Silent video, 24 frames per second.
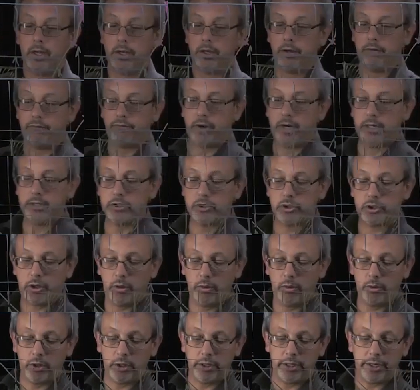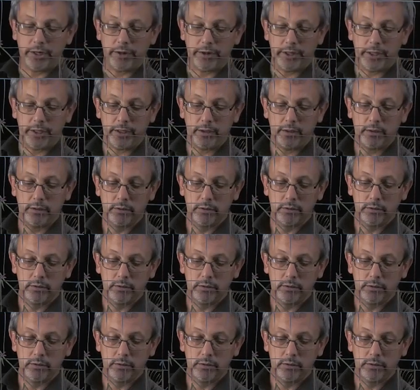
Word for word: To find the total area,